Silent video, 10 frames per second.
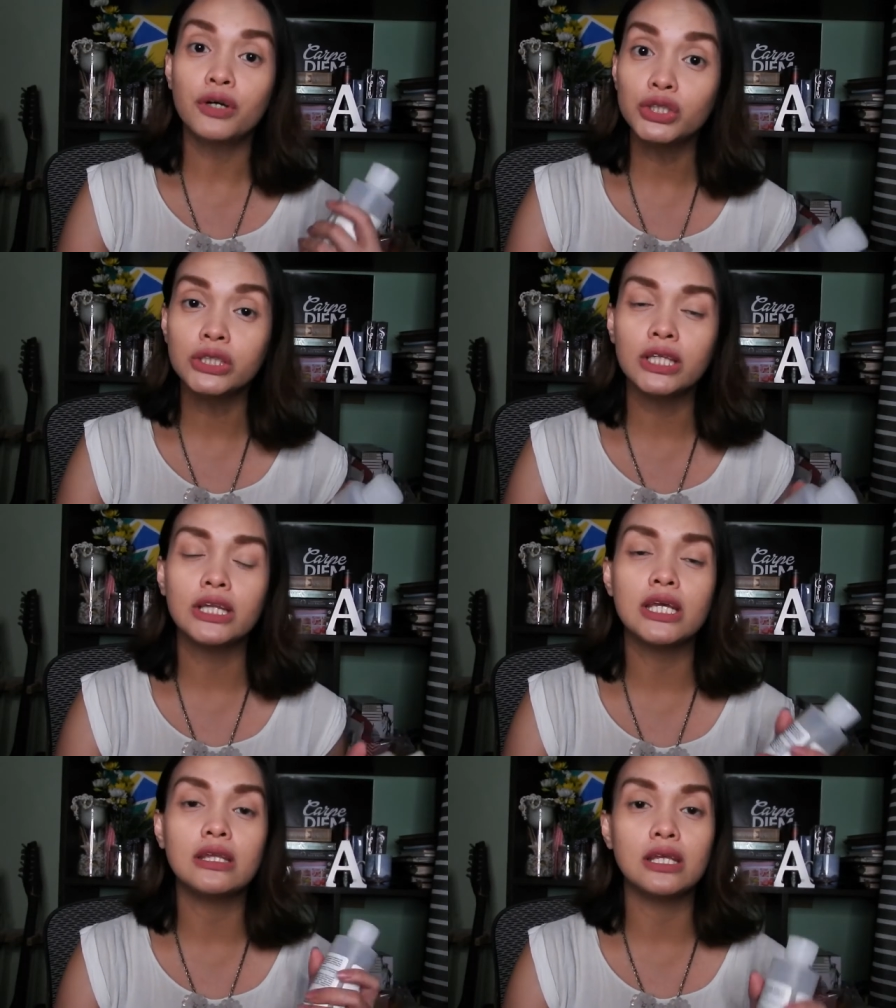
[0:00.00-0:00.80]

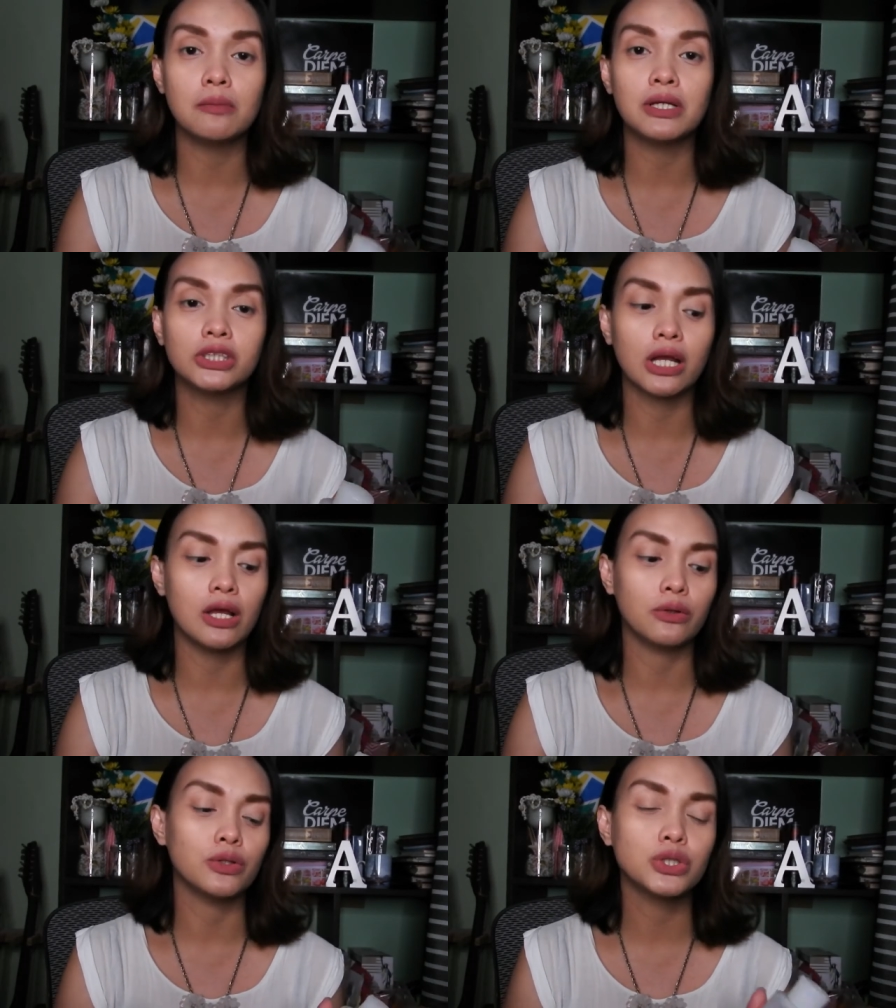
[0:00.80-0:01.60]
fortunately, hindi naman siya
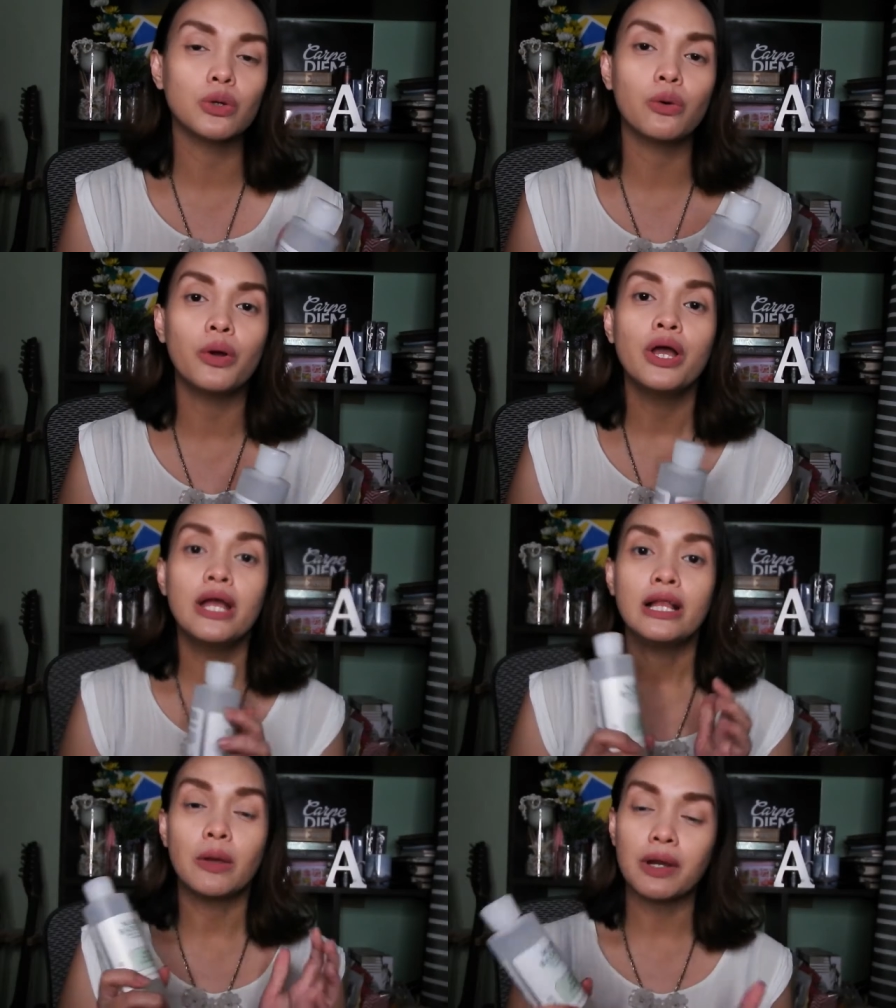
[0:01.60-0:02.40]
ganun. So,
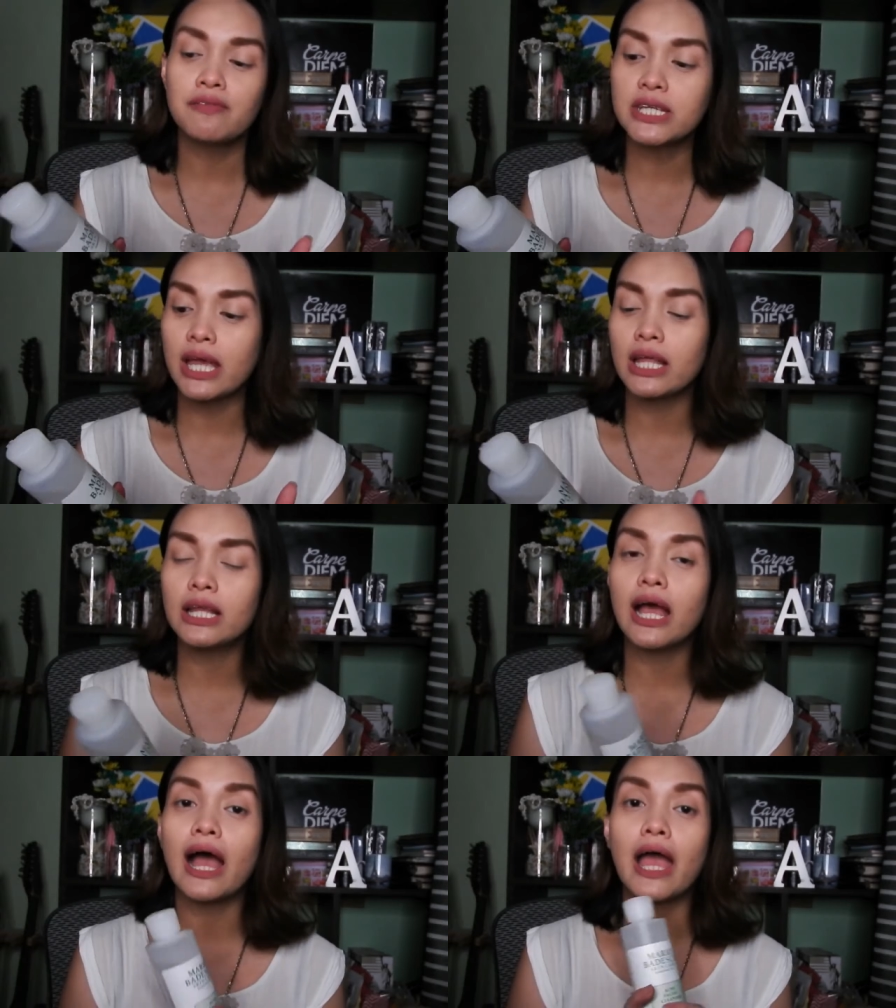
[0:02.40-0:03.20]
like what I've
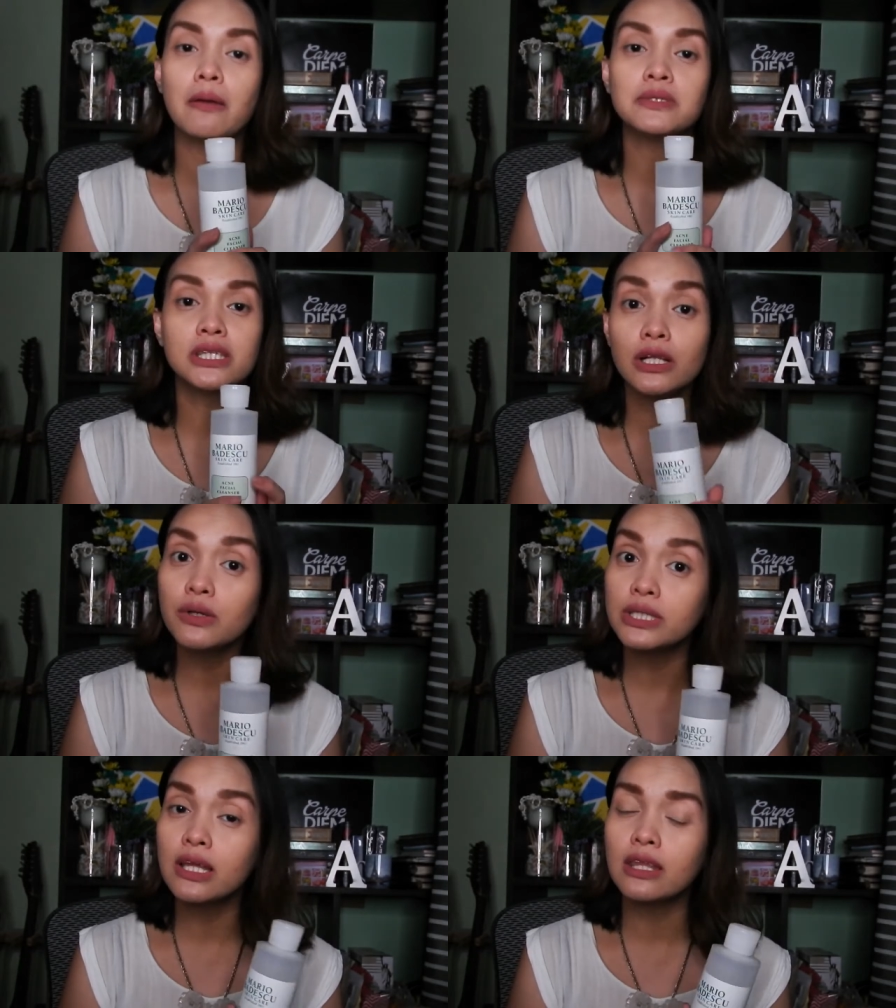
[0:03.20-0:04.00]
said, I'm still
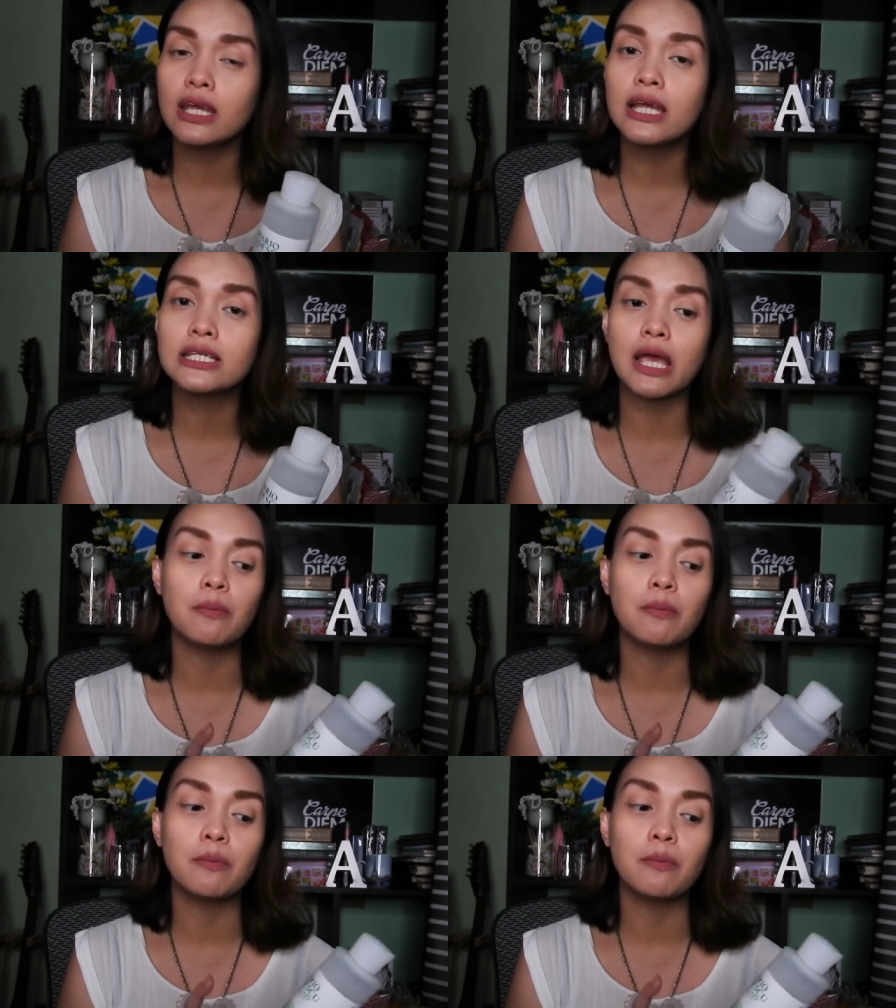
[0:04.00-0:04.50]
using this.